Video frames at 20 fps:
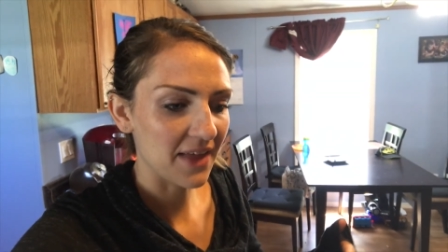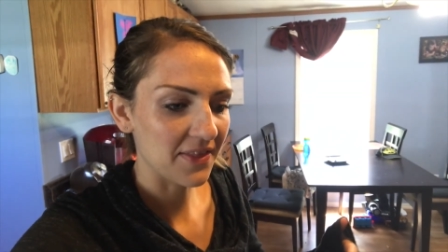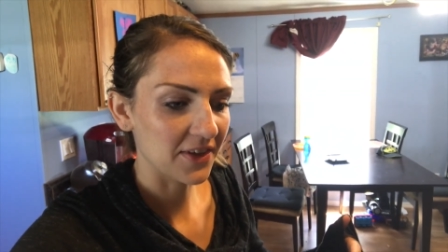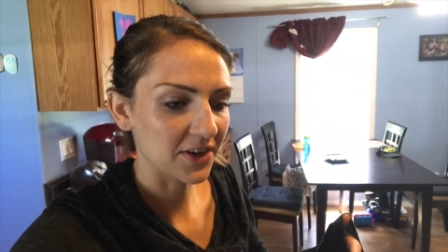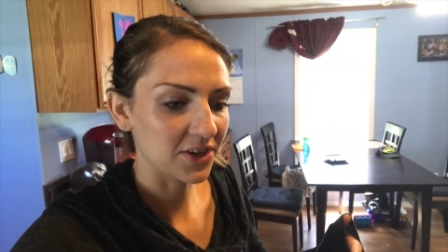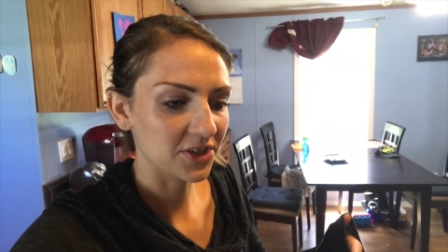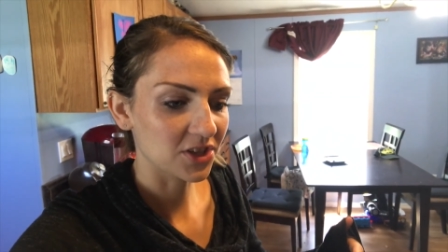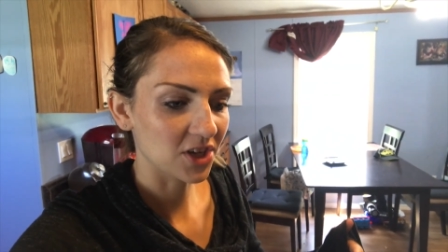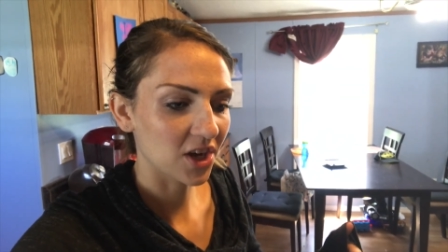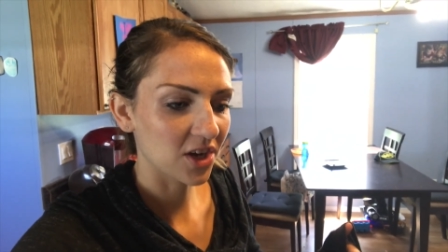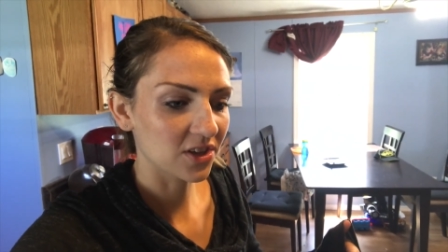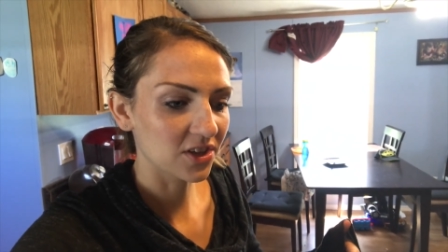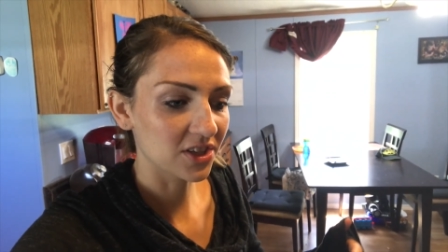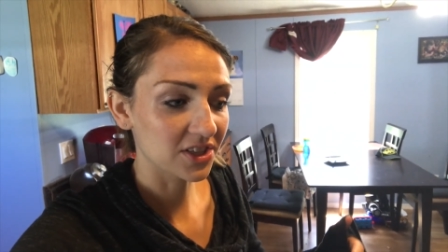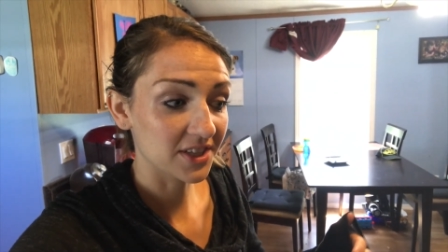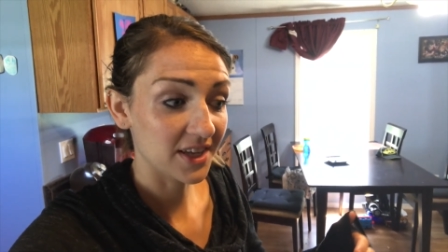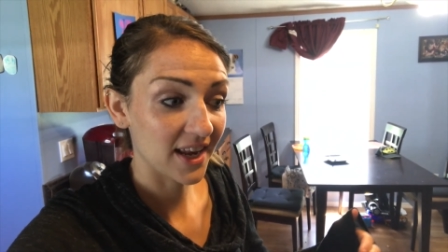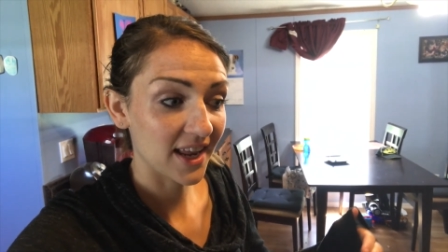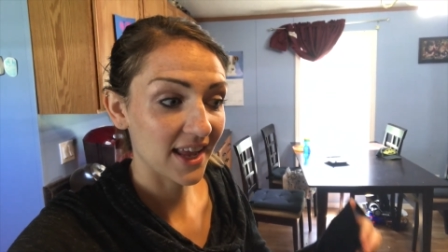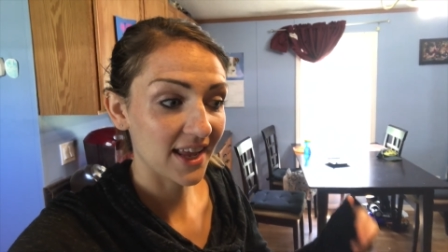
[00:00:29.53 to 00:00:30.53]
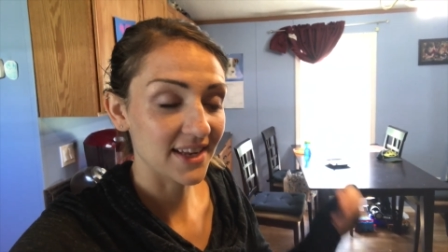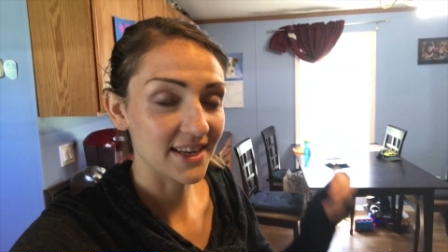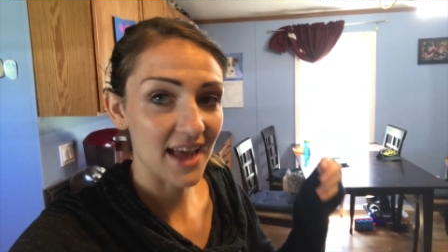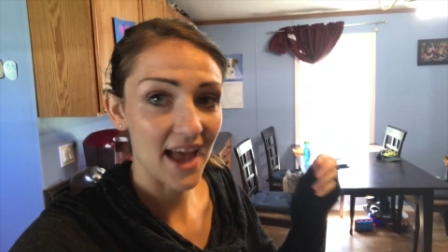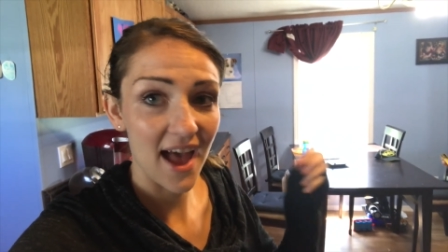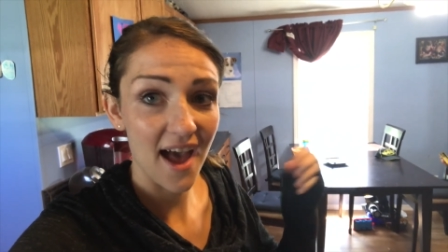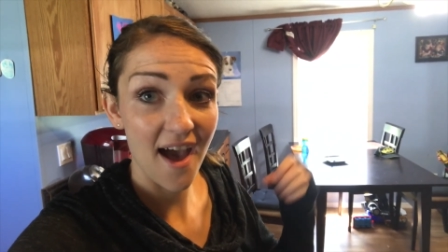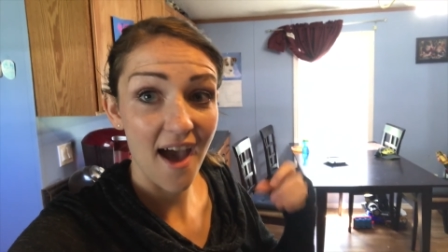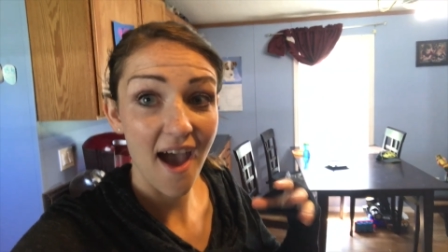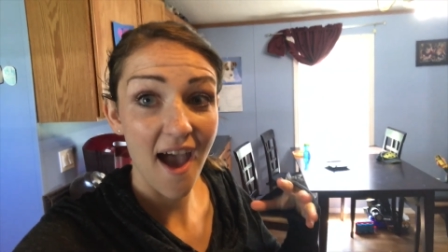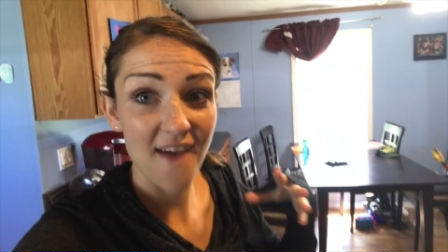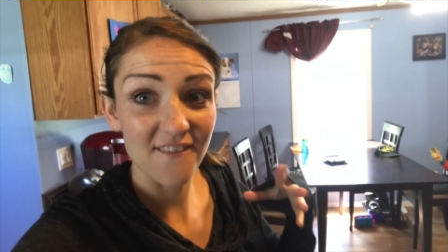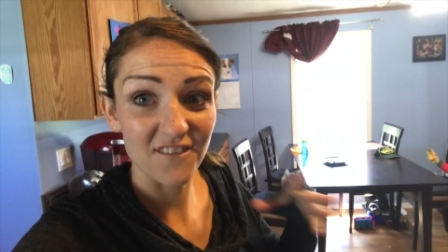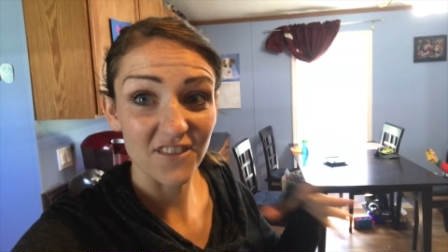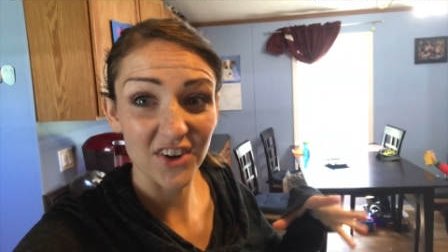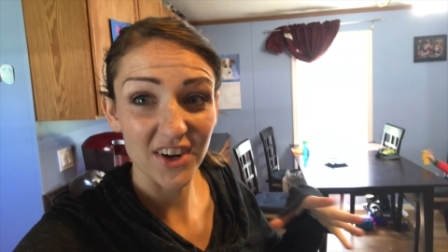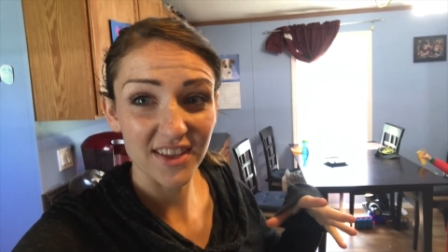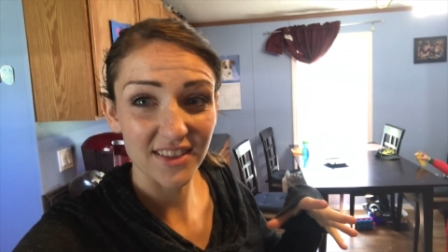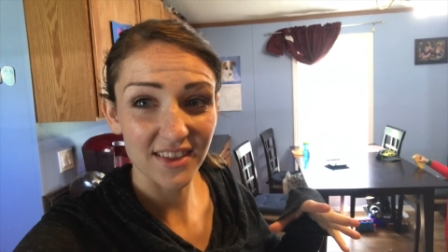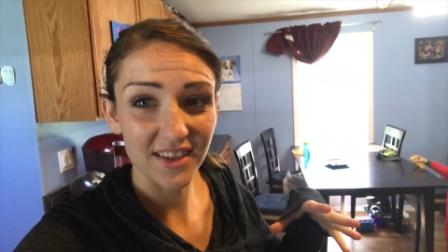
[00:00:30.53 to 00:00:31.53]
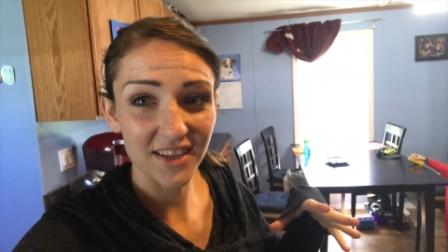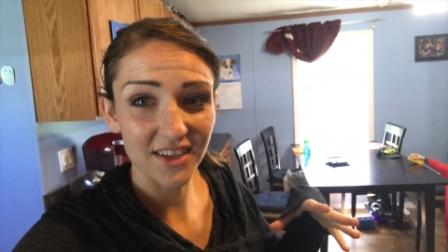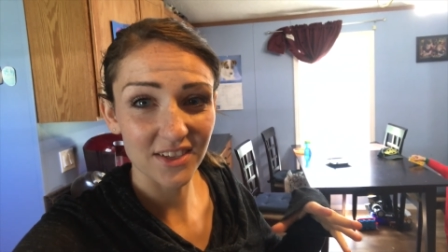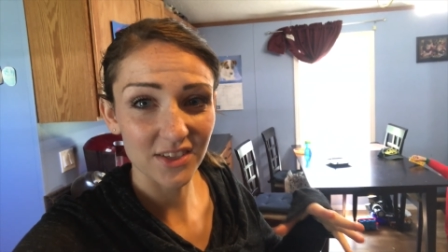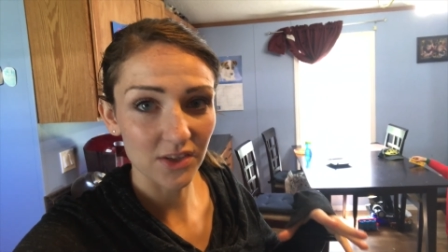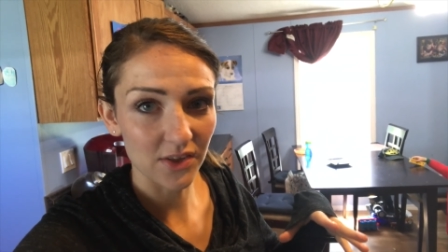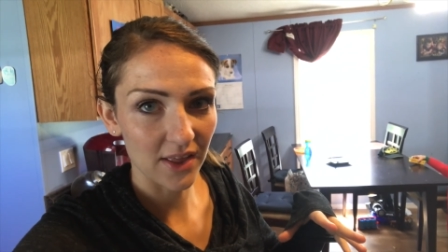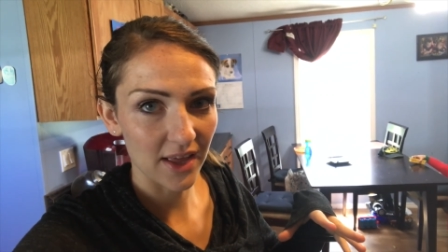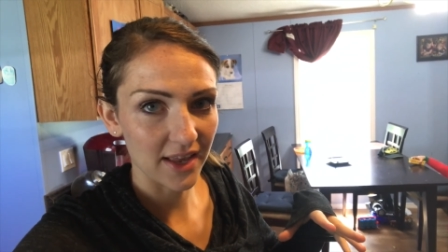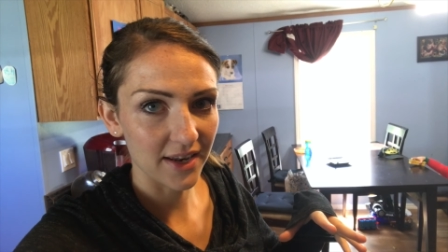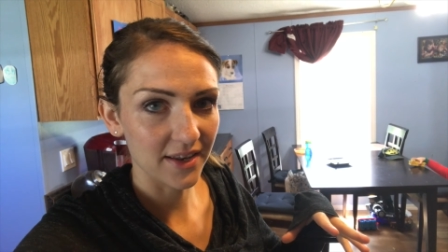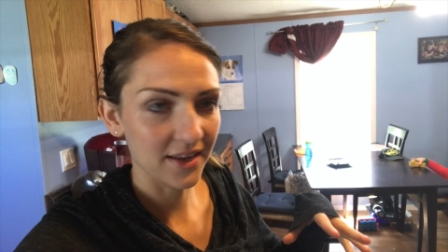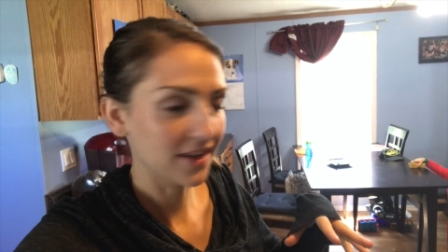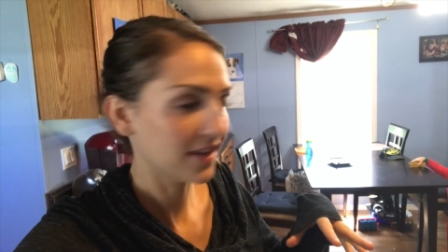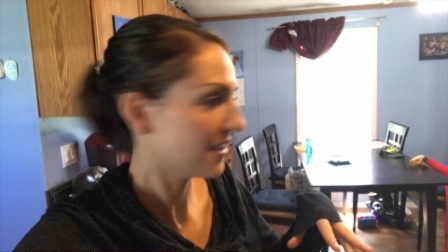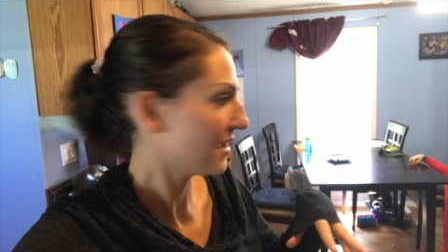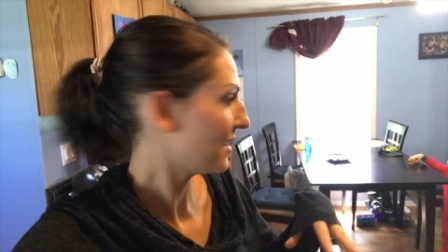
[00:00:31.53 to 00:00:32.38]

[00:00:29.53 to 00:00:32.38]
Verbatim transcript: and then your toddler's getting into everything so then